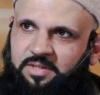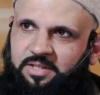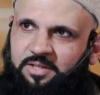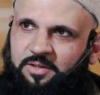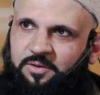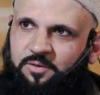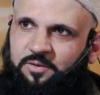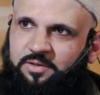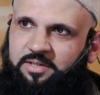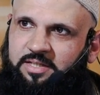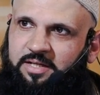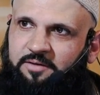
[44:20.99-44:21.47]

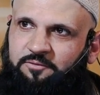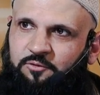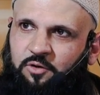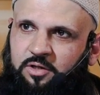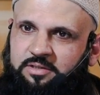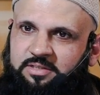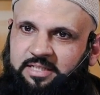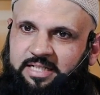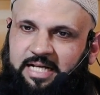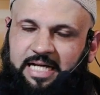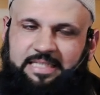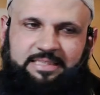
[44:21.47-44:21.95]
You know they've
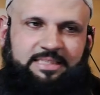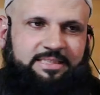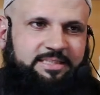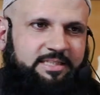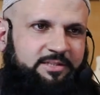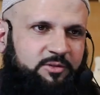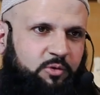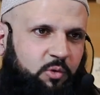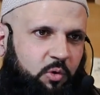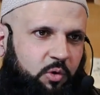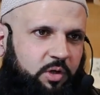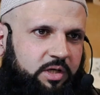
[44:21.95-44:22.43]
got the cases
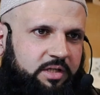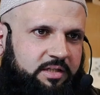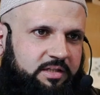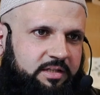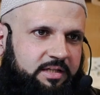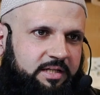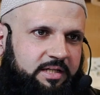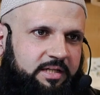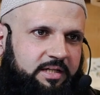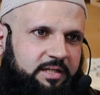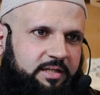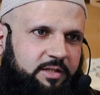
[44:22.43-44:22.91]
in court.
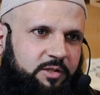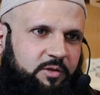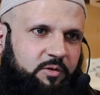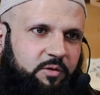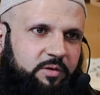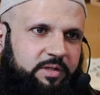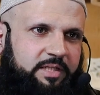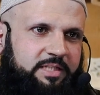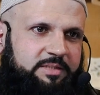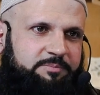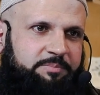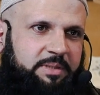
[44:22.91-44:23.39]
You
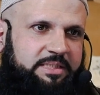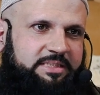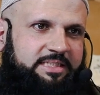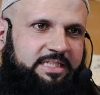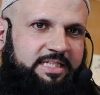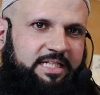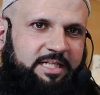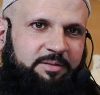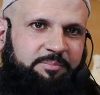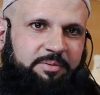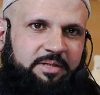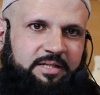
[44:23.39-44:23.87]
know he's
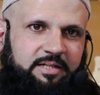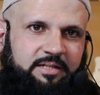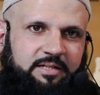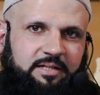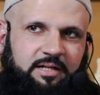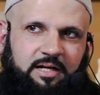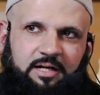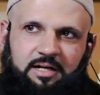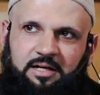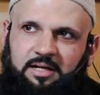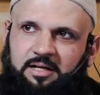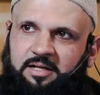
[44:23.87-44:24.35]
basically been
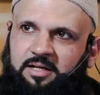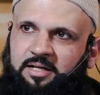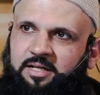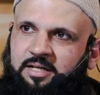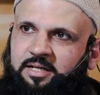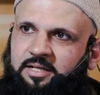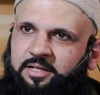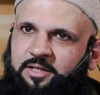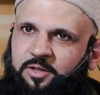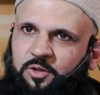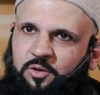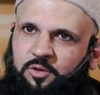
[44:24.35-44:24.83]
uh,
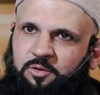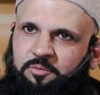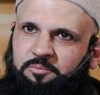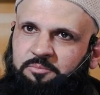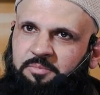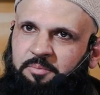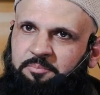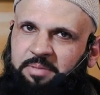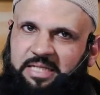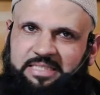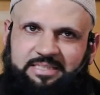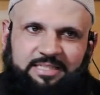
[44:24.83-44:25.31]
you know
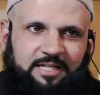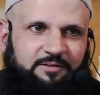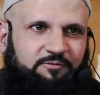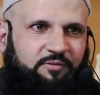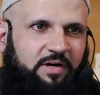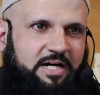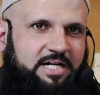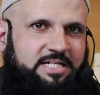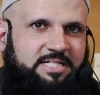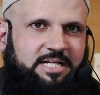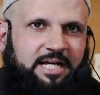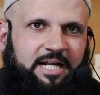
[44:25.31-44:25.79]
mixing
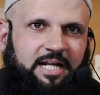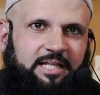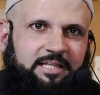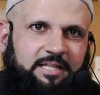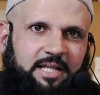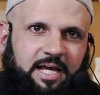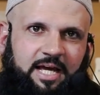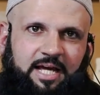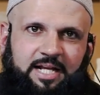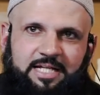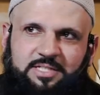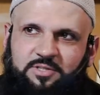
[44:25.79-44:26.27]
funds here and there.